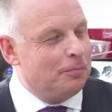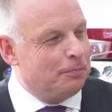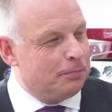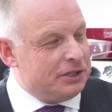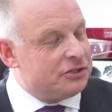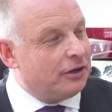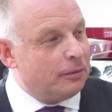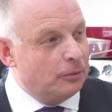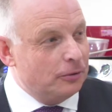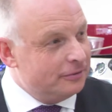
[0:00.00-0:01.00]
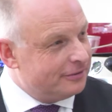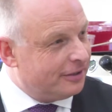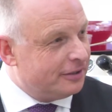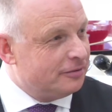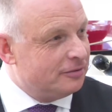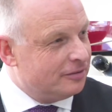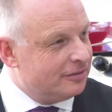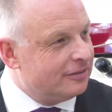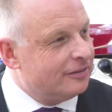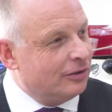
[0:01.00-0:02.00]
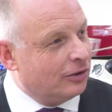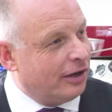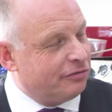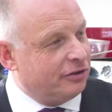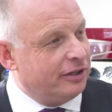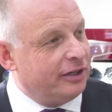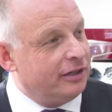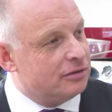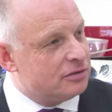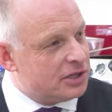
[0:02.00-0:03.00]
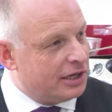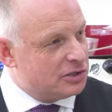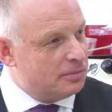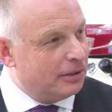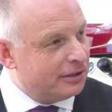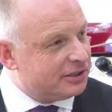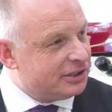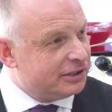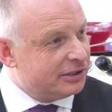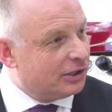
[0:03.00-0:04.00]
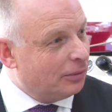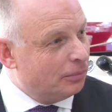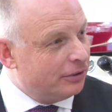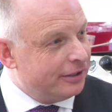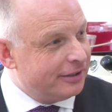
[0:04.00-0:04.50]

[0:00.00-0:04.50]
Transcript: Peter Atmore. I look after the sales and marketing at the company.